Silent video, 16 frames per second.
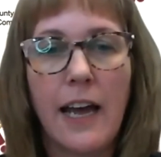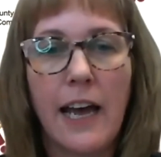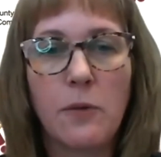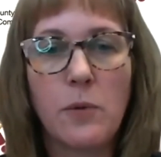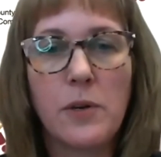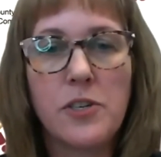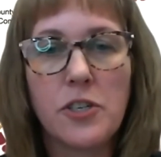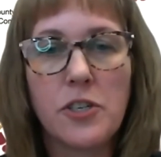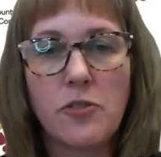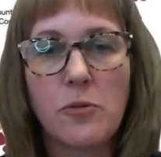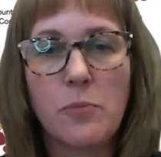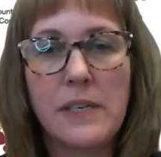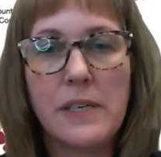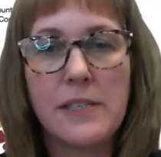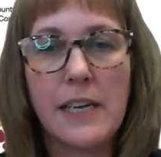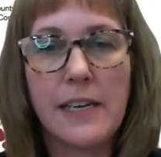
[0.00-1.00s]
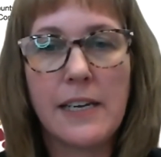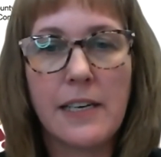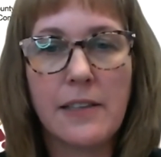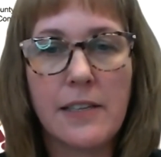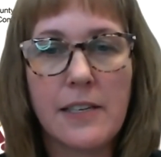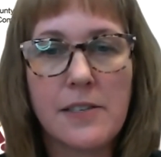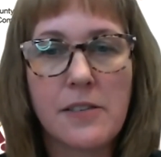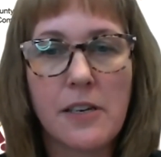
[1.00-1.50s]
And would children be
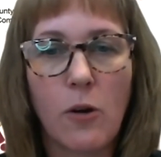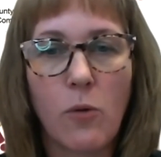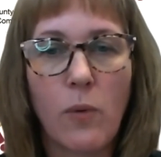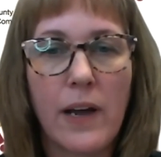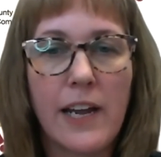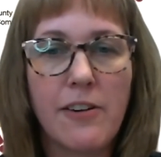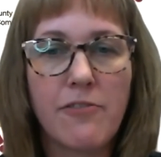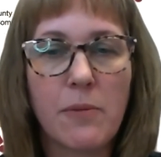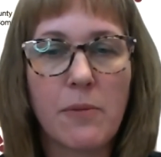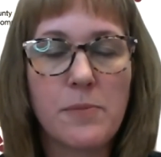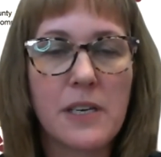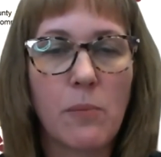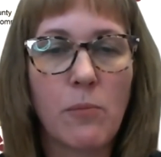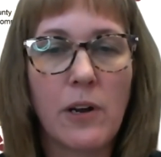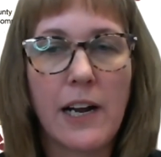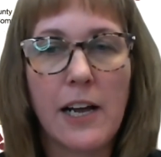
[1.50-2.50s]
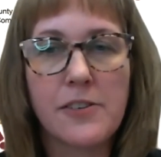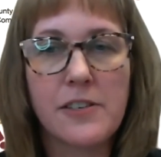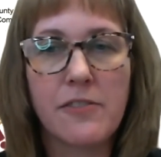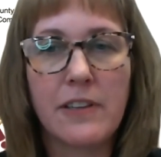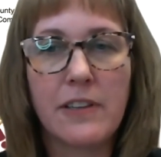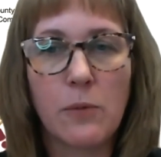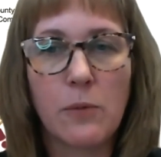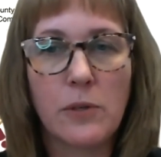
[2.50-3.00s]
taking this away from someone else
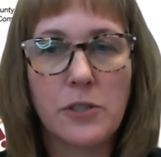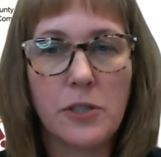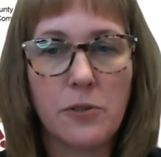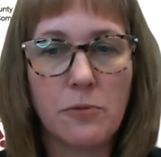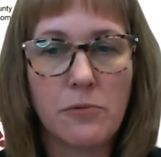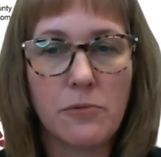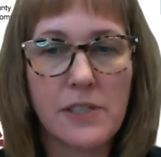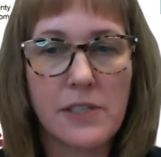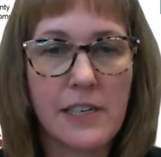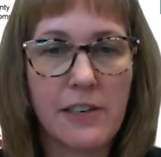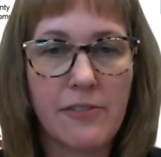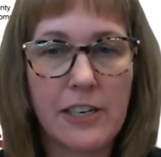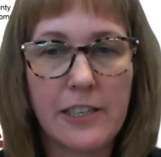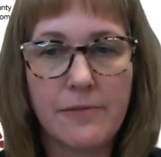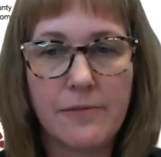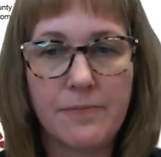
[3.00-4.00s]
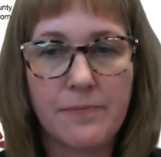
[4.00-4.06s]
if they were to receive it?